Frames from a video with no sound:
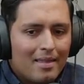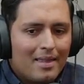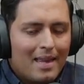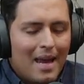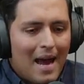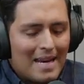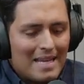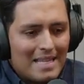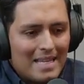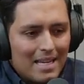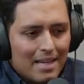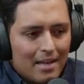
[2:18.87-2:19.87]
the
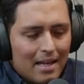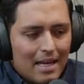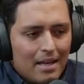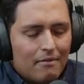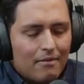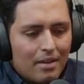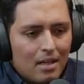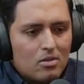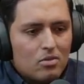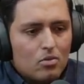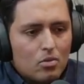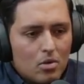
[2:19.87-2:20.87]
idea that if
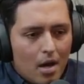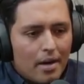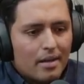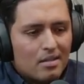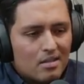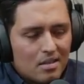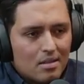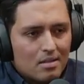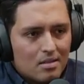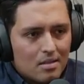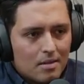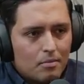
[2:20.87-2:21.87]
things do not
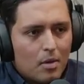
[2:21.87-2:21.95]
exist,